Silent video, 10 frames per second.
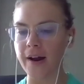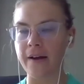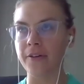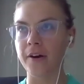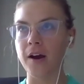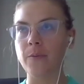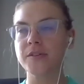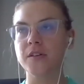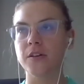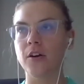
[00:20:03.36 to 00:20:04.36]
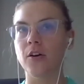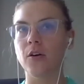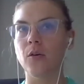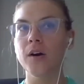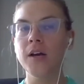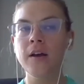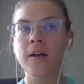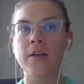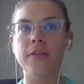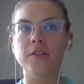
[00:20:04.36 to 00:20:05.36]
either i was going to go
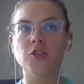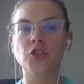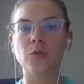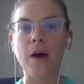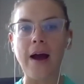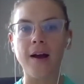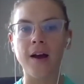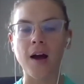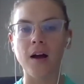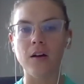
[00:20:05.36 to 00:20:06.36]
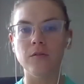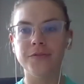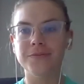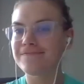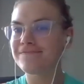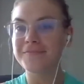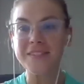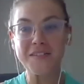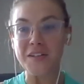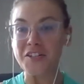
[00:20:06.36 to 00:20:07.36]
the track of
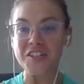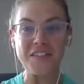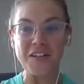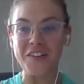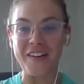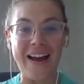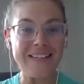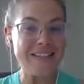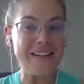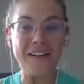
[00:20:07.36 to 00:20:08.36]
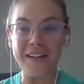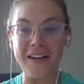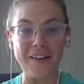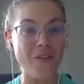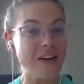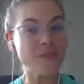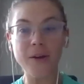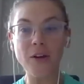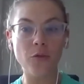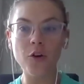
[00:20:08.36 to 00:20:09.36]
such and such like and E
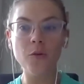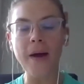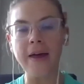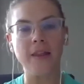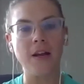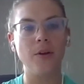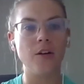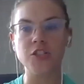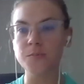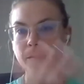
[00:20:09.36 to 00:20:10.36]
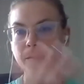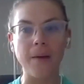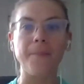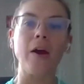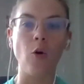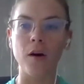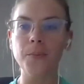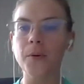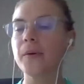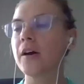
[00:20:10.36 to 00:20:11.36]
investment group, and then I'm going to just be behind my corp
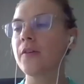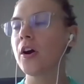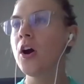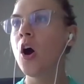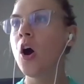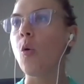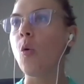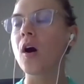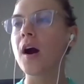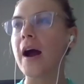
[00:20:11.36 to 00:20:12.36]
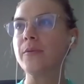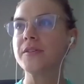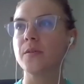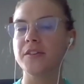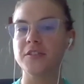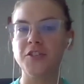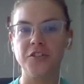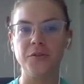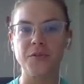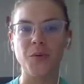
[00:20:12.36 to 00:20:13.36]
or whatever. Or I was going to
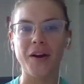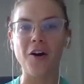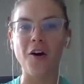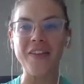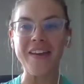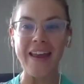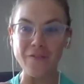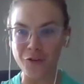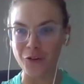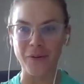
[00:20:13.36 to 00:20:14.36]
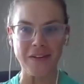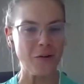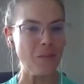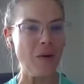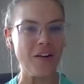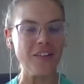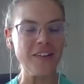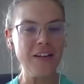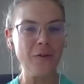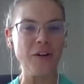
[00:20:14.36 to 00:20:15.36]
choose what I call the influencer model,
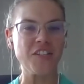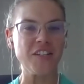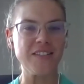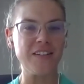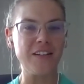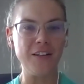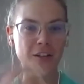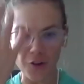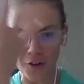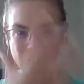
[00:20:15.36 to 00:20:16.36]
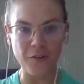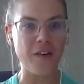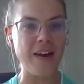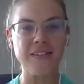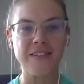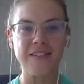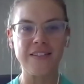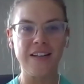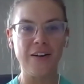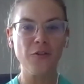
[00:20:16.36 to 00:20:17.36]
which is you're the face
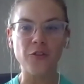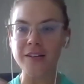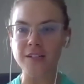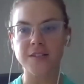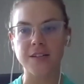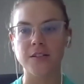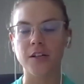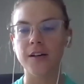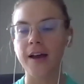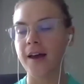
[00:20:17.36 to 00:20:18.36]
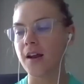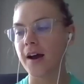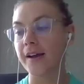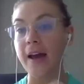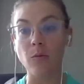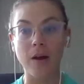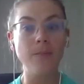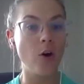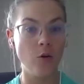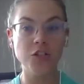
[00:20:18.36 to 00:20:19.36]
front and center. And again, when I'm
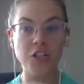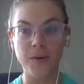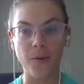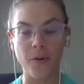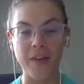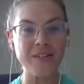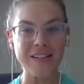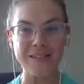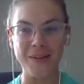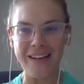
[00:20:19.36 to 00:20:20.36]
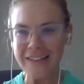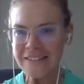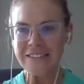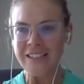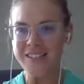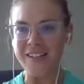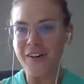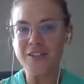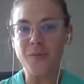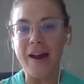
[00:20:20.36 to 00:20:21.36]
coaching people, they always ask me, like, Sarah,
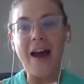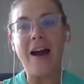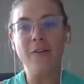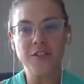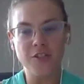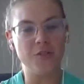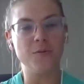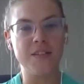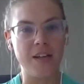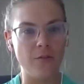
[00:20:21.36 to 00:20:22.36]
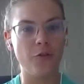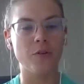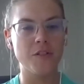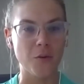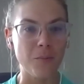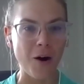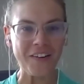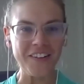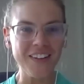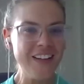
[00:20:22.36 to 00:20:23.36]
do I have to choose the influencer
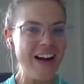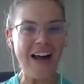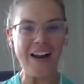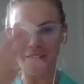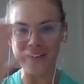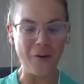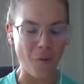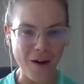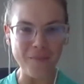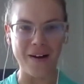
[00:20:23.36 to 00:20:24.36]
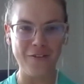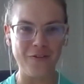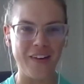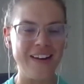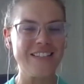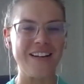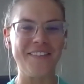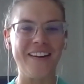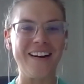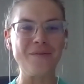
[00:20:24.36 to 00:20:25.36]
model? I don't really want my face out
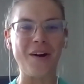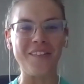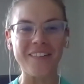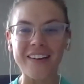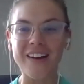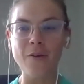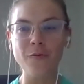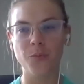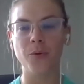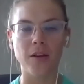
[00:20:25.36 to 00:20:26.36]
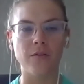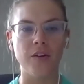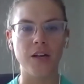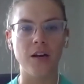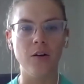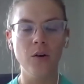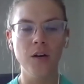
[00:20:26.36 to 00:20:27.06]
there. I'm not really comfortable on video.